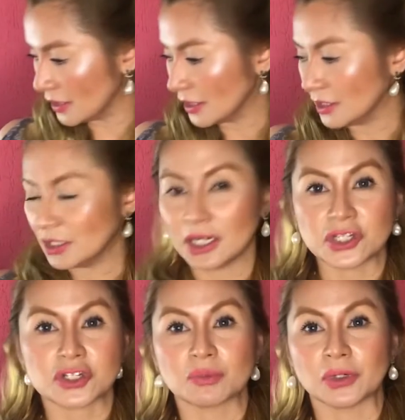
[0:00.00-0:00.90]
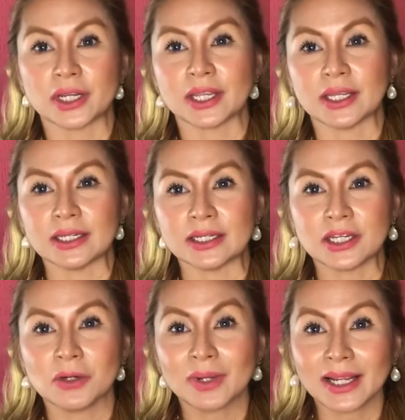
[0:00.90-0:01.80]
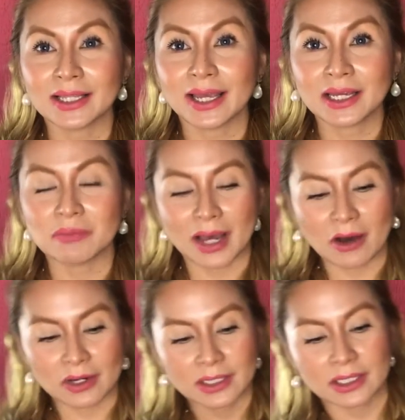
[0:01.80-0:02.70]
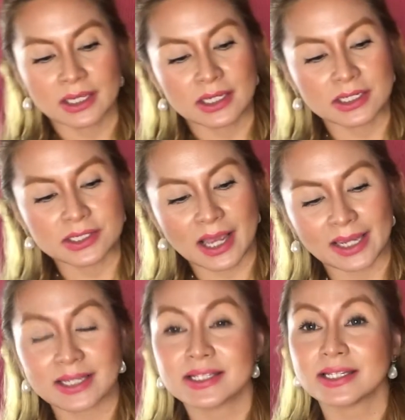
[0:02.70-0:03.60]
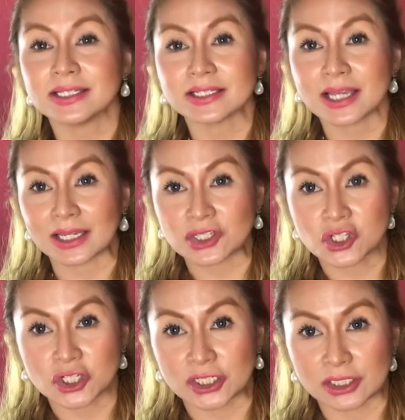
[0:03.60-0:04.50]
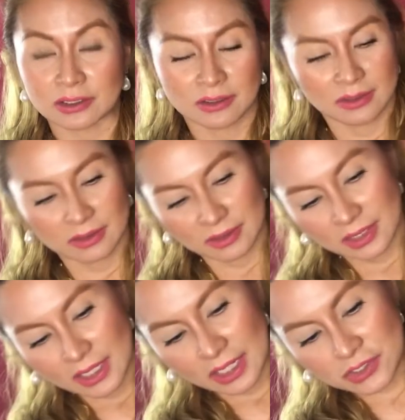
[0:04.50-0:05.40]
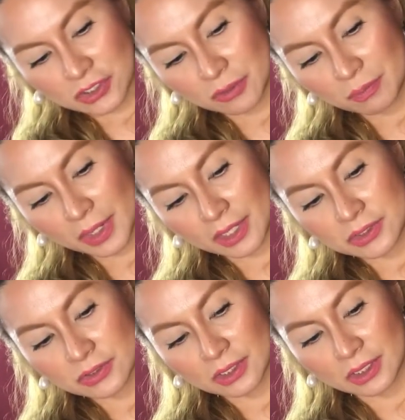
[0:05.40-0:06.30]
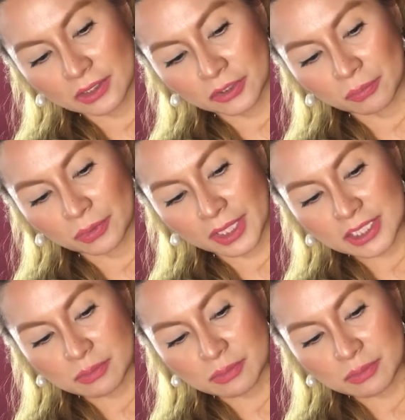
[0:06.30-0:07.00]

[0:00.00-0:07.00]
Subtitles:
Dutch braid. You know what I like about it is I can see the texture as compared to the other braids.